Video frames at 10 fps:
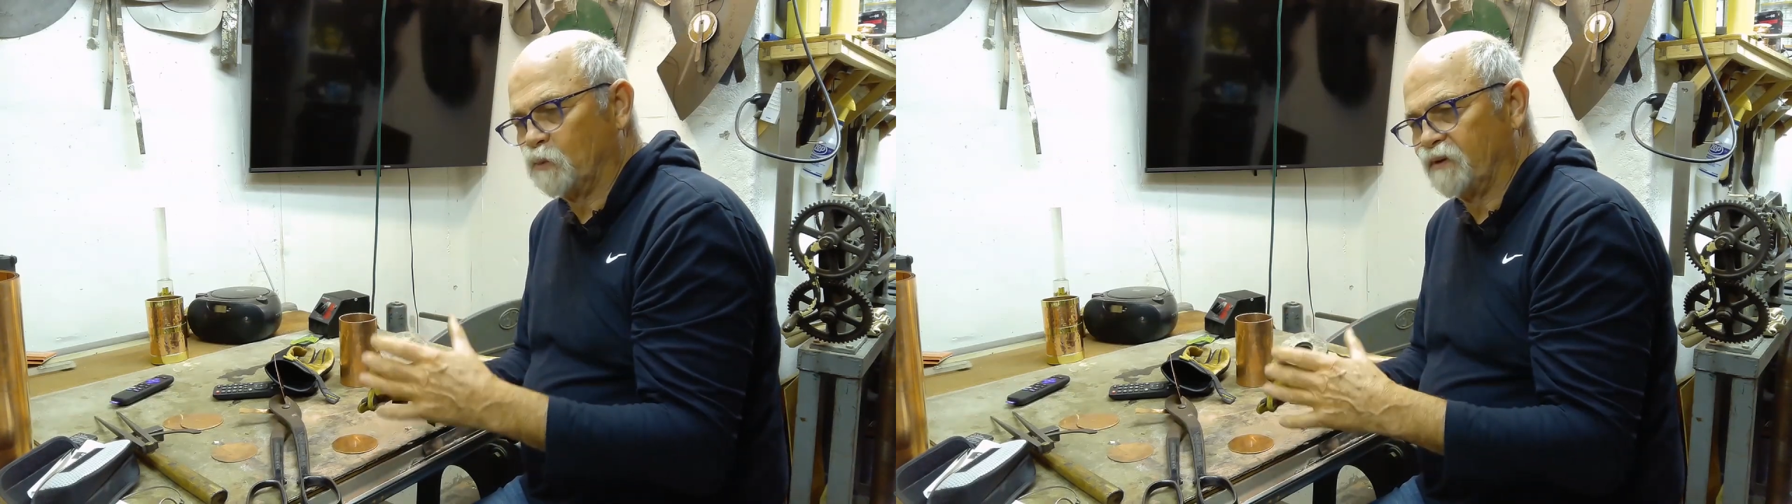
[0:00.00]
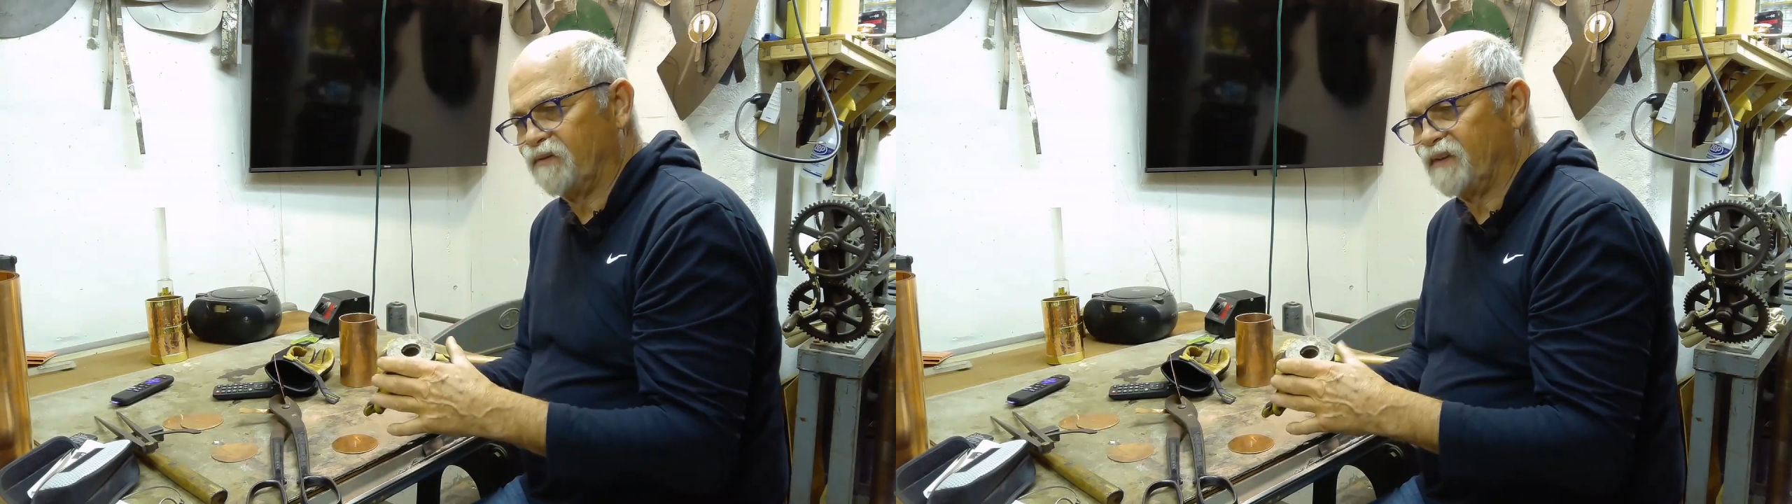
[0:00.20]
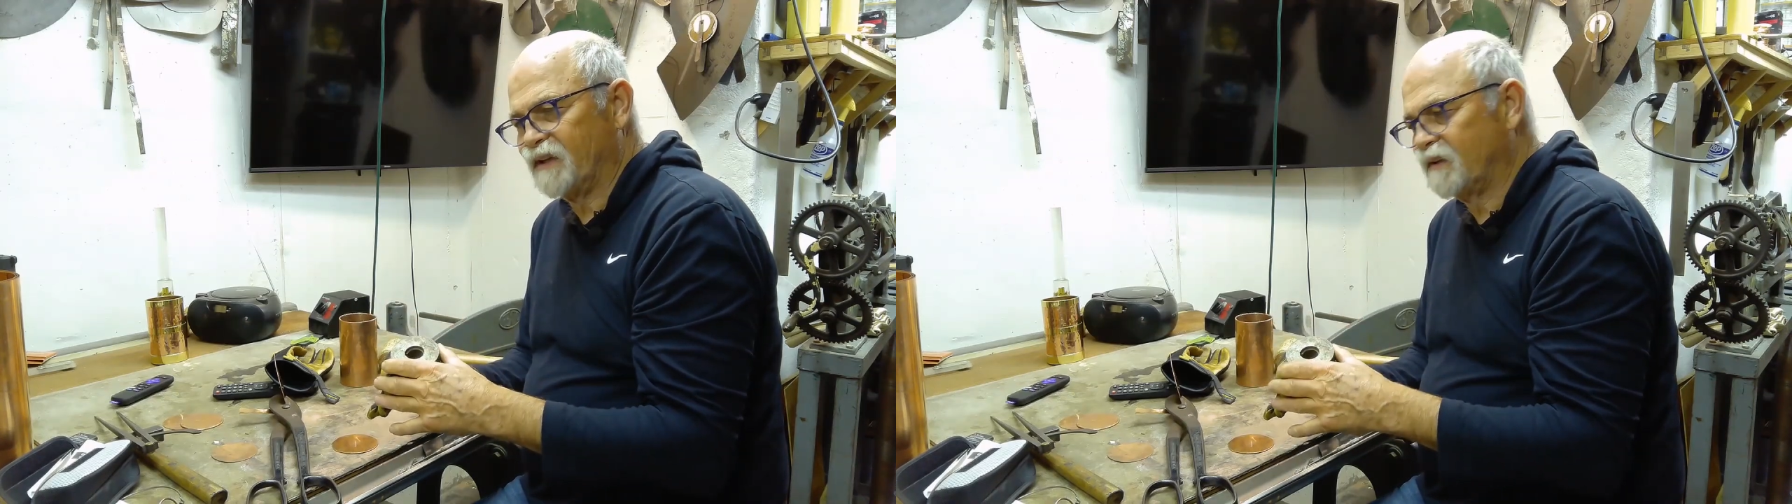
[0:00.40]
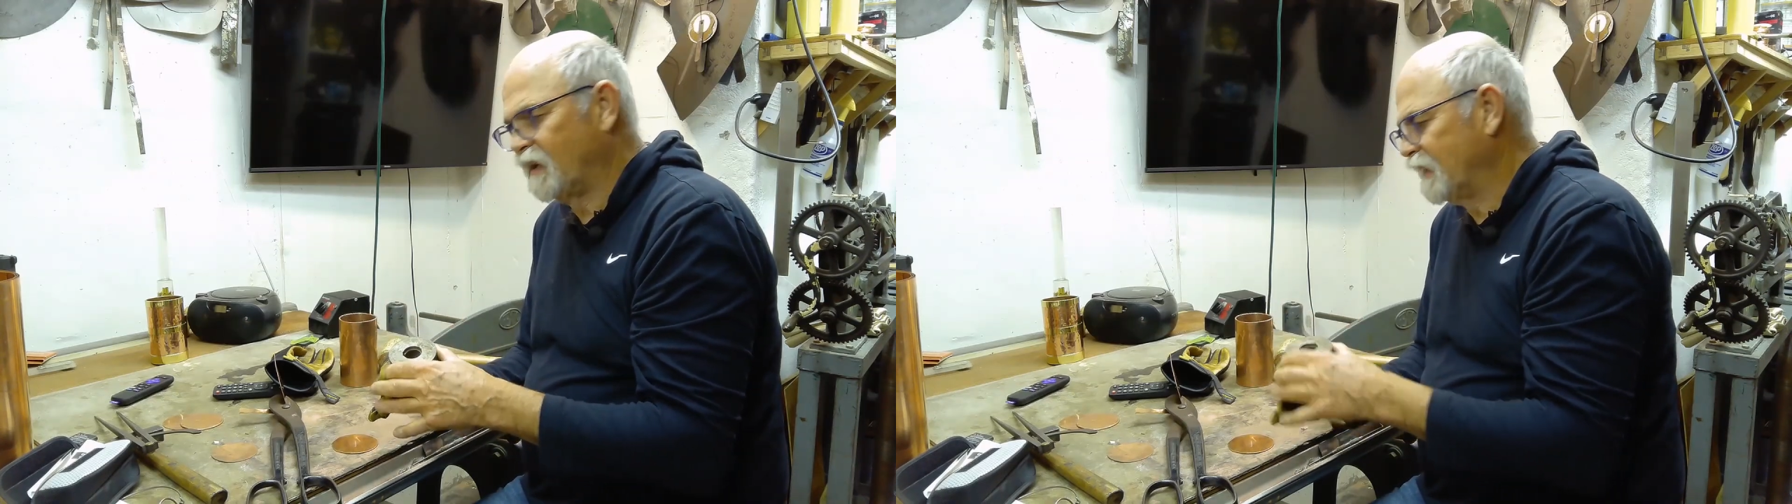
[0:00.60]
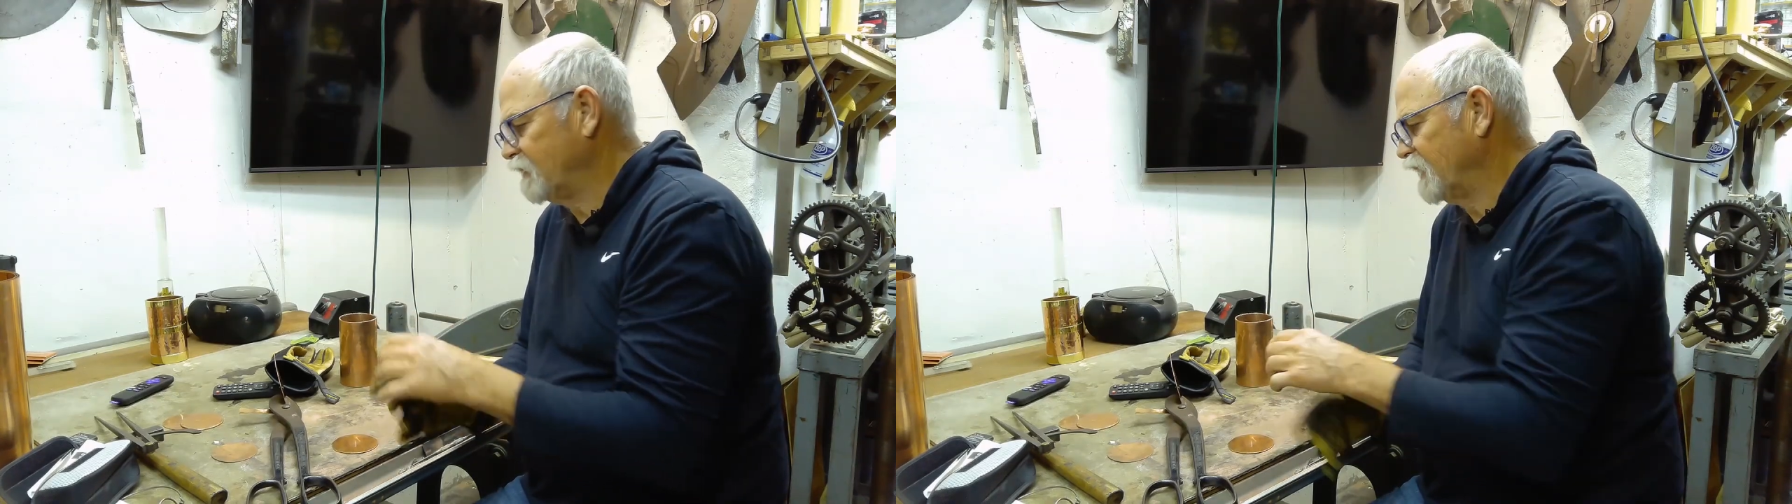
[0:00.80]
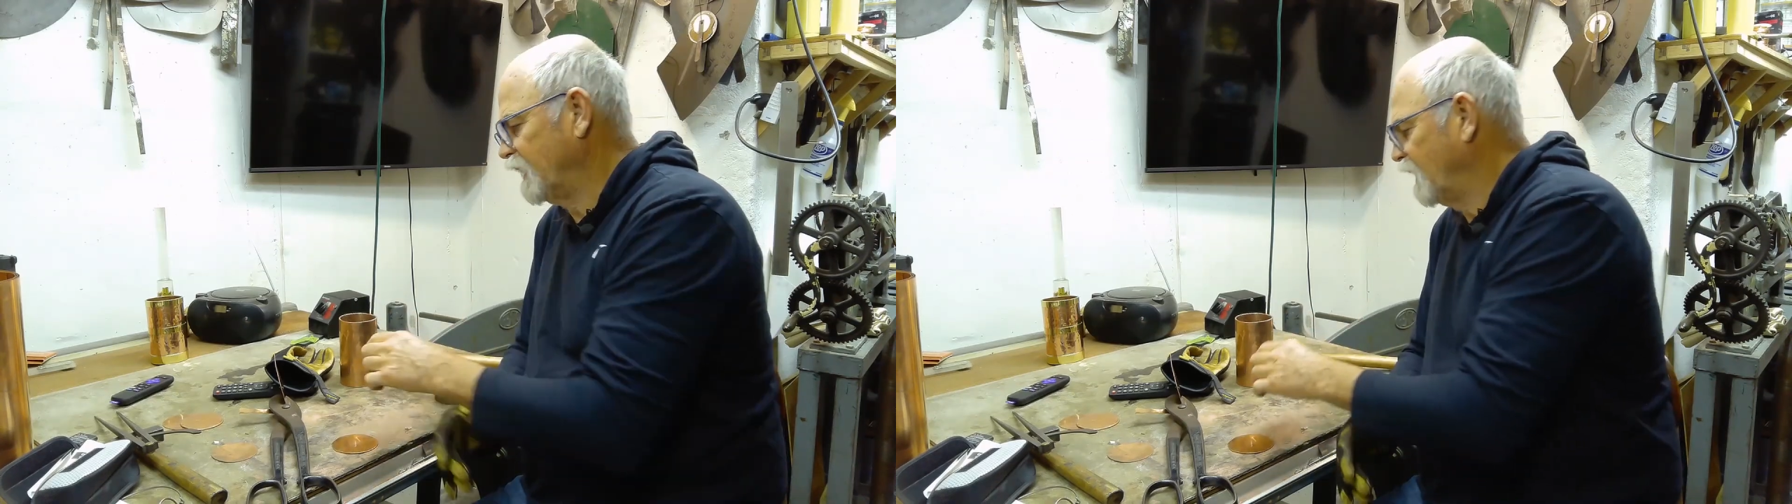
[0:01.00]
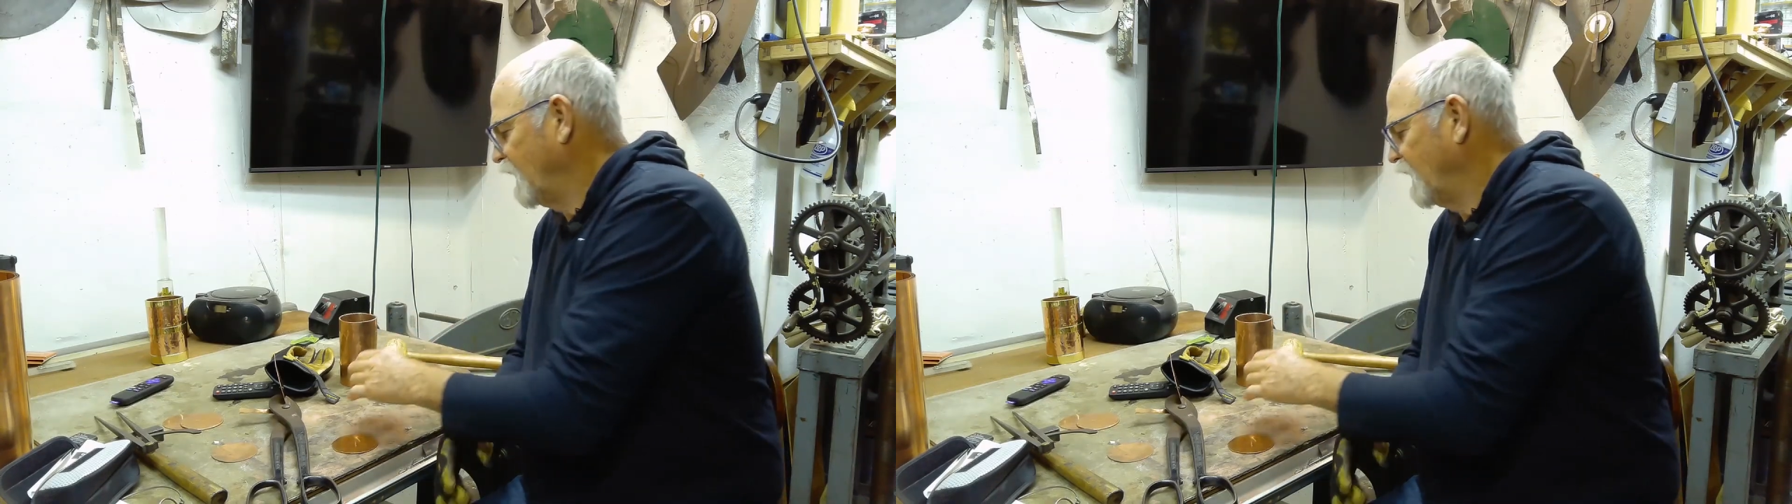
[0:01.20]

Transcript: would fit tightly.